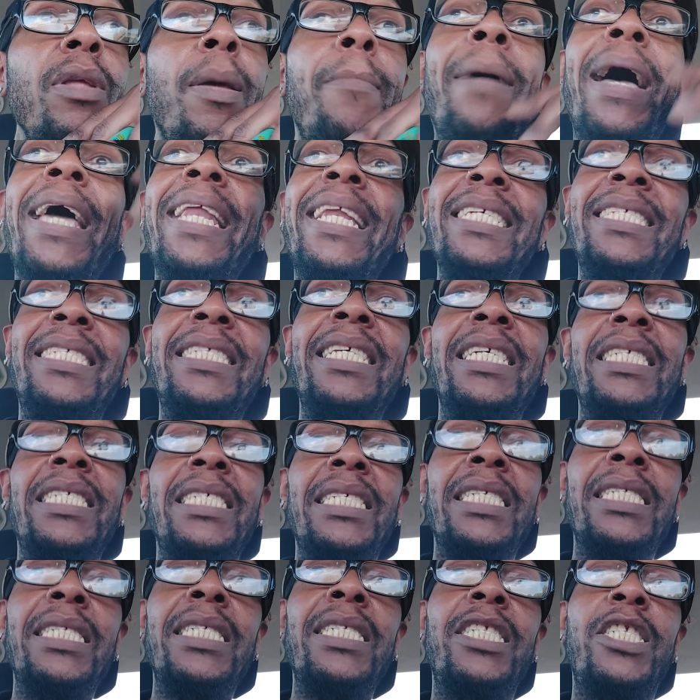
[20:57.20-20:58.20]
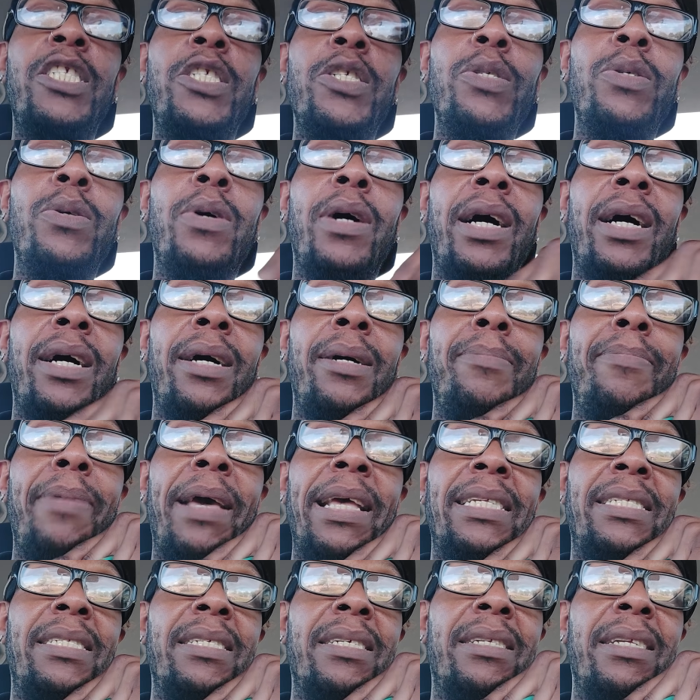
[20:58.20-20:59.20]
my decision to uh,
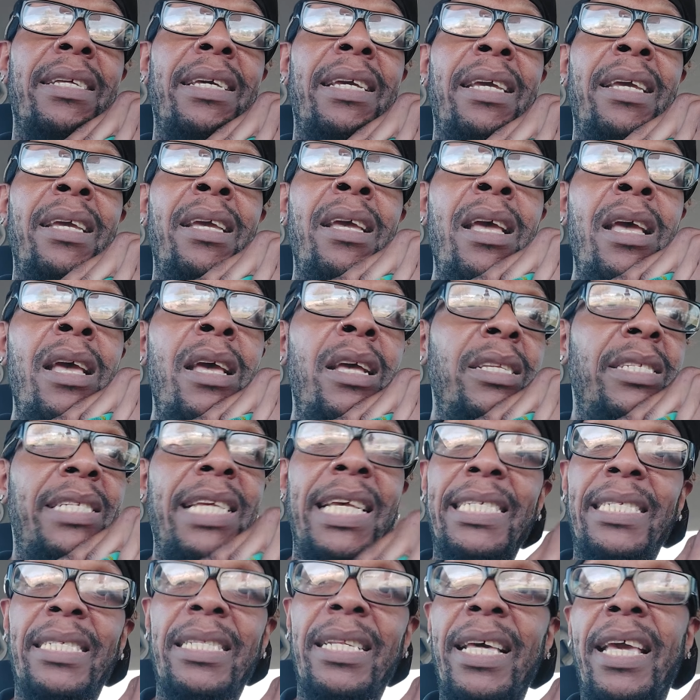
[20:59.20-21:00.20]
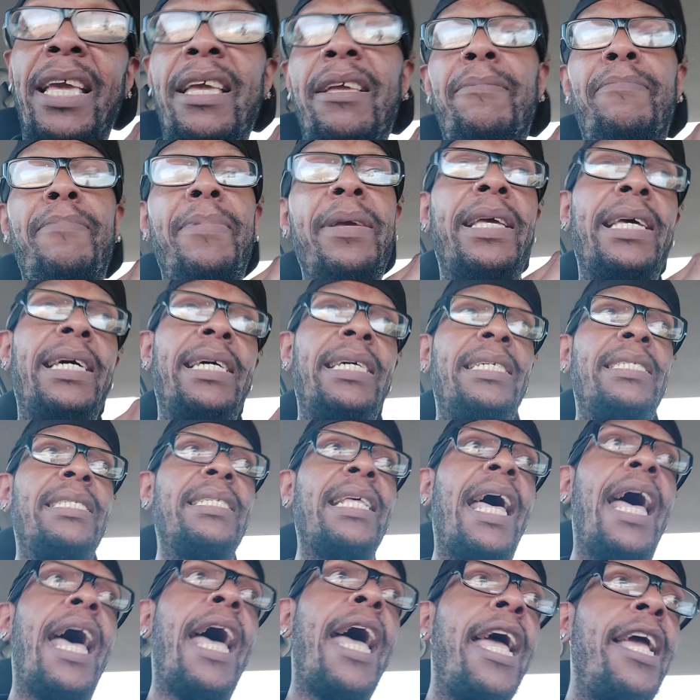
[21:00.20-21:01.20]
basically just leave because
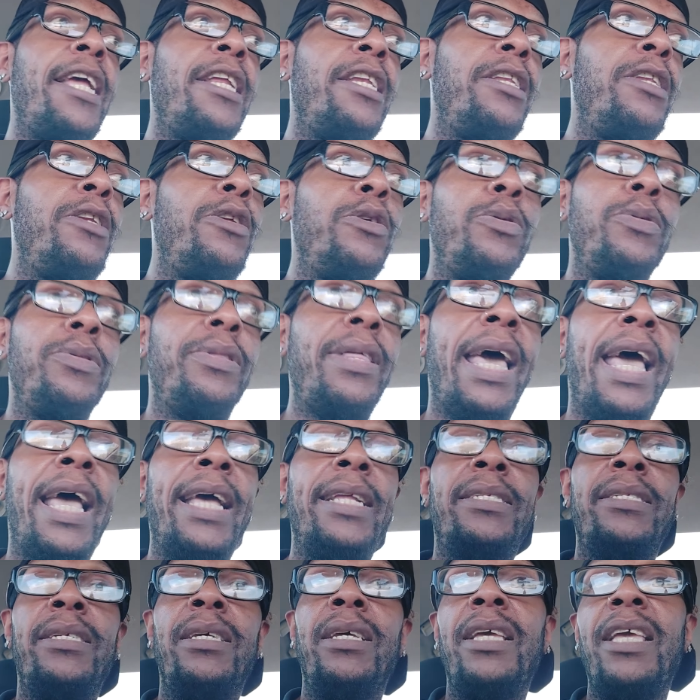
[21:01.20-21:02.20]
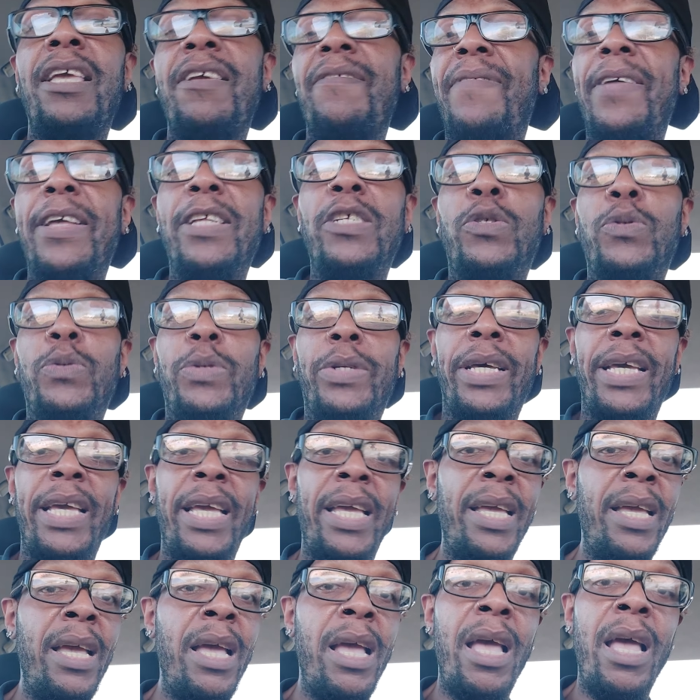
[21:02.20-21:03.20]
I knew that
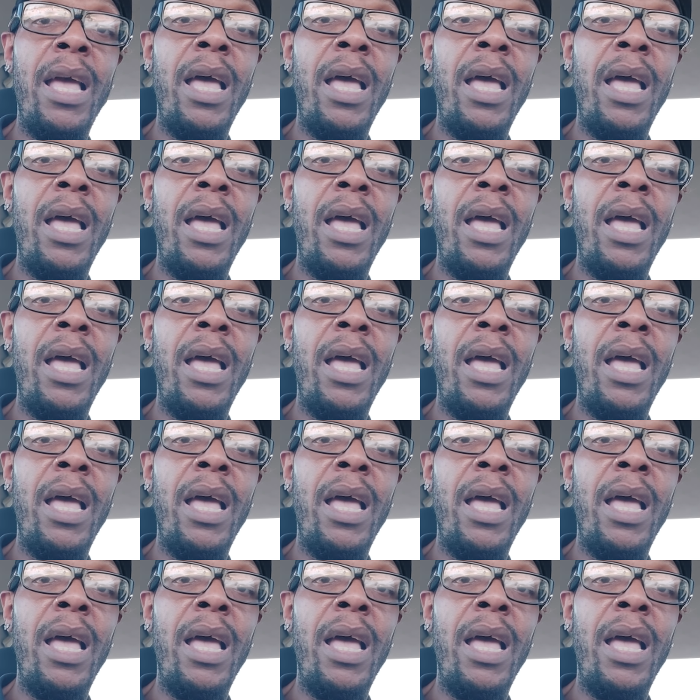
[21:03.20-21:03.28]
eventually.